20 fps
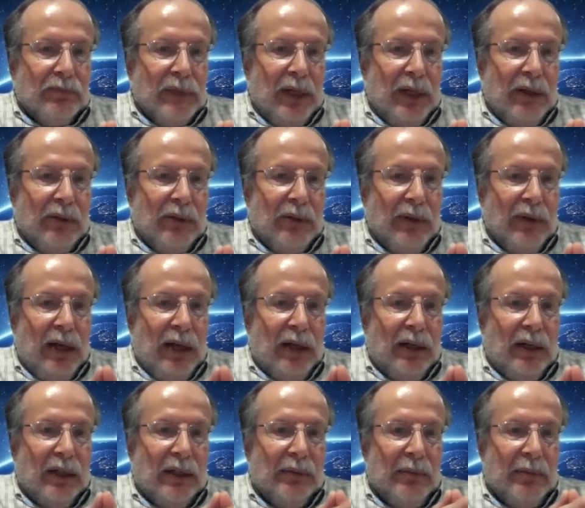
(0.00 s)
you
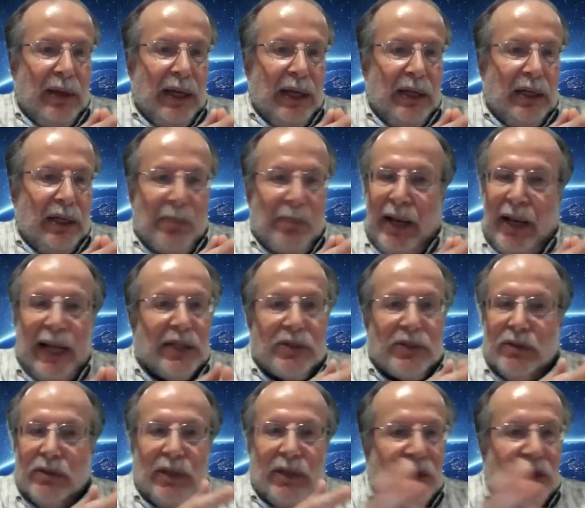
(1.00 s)
know, um, and to me,
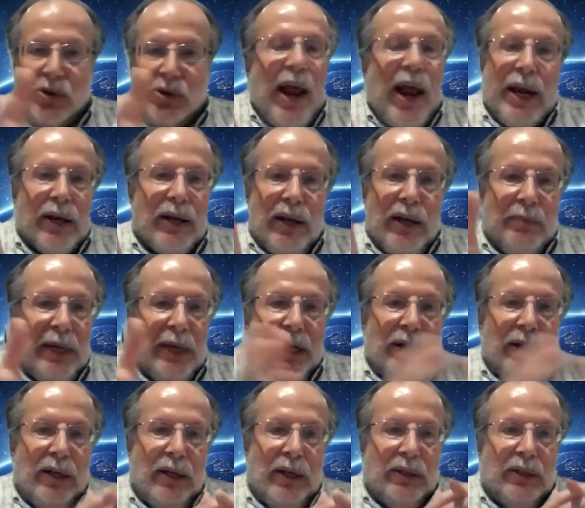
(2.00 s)
that's that's great. I
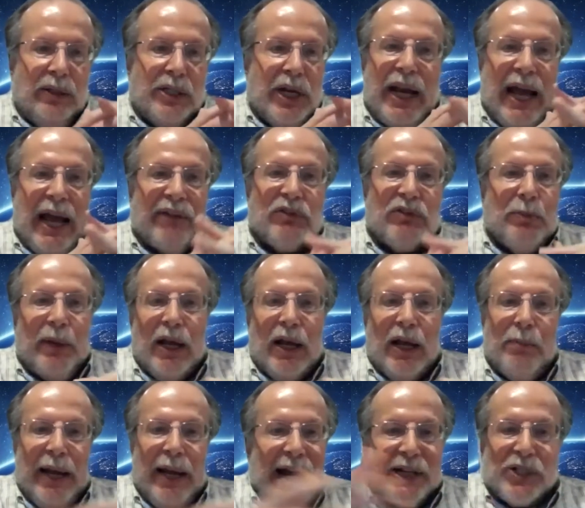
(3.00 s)
mean, I uh, didn't have to
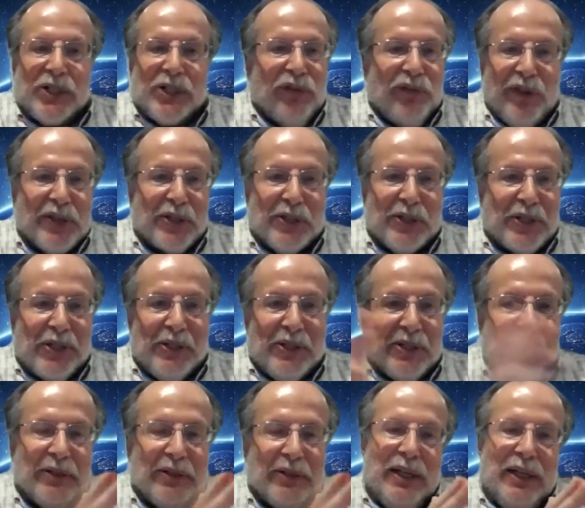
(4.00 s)
become an
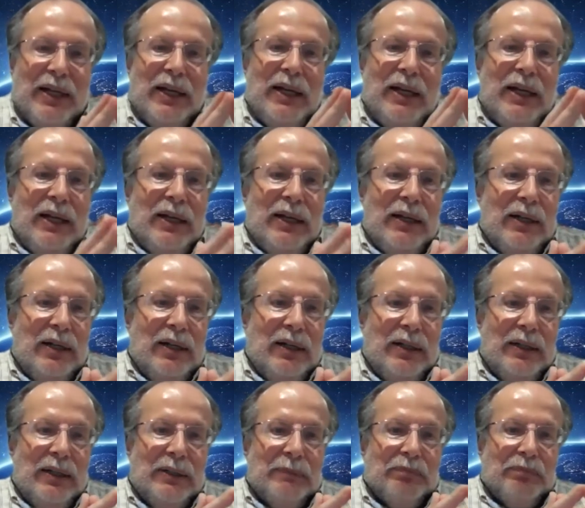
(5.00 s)
astrophysicist,
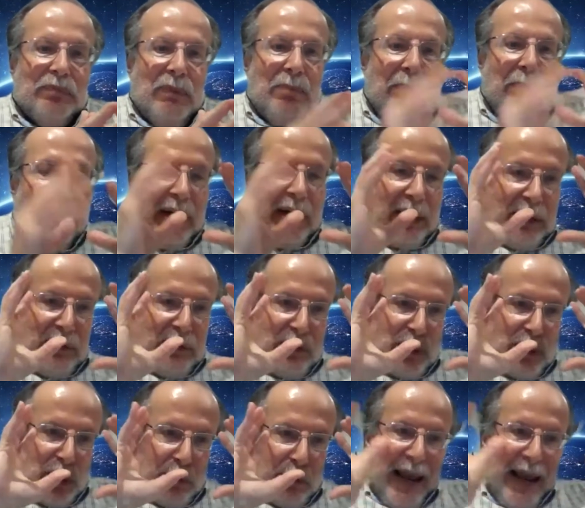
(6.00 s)
um, but
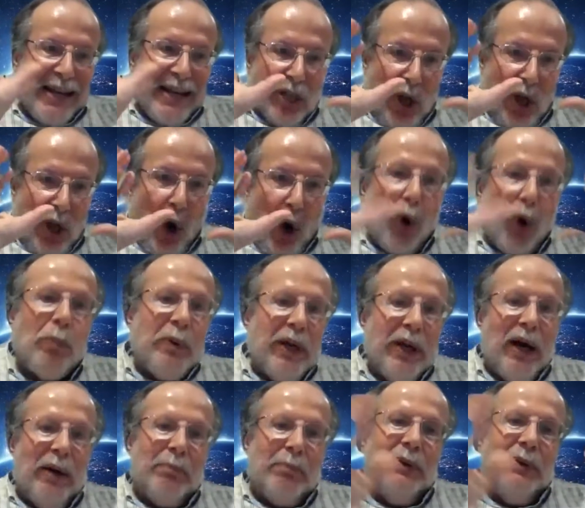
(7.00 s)
space
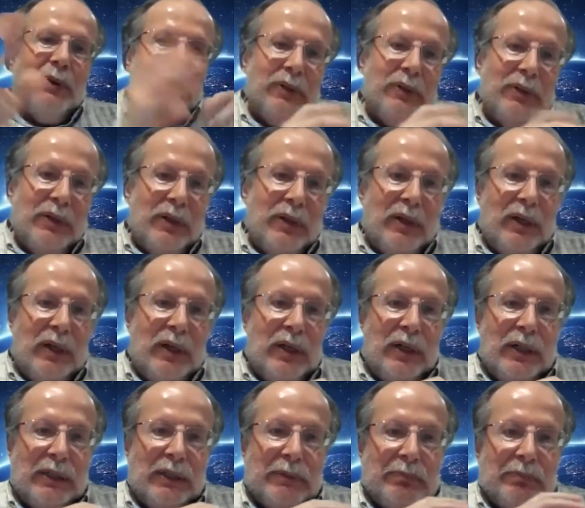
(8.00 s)
opened up
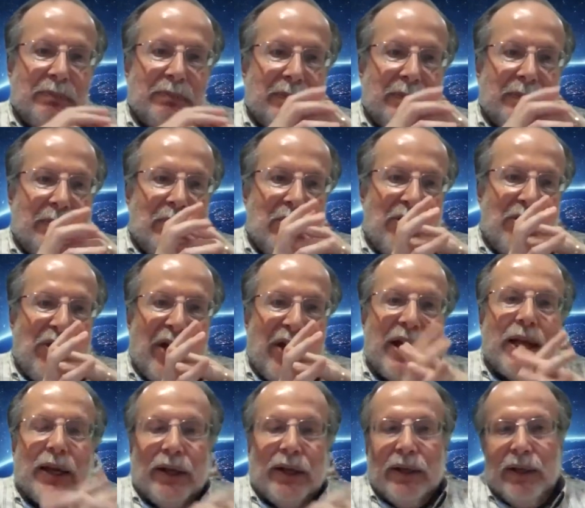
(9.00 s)
um, her
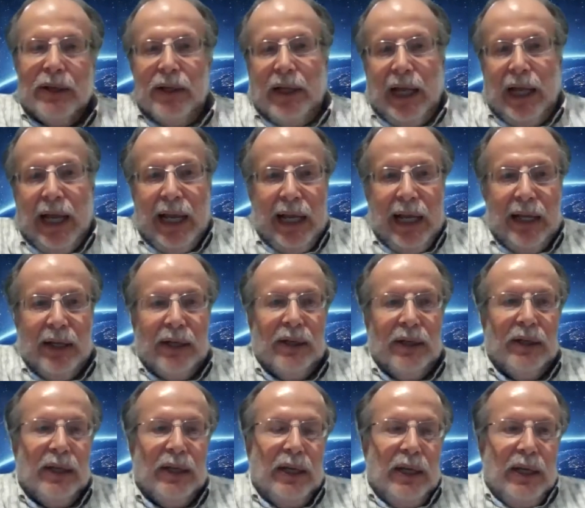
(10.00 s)
thinking, and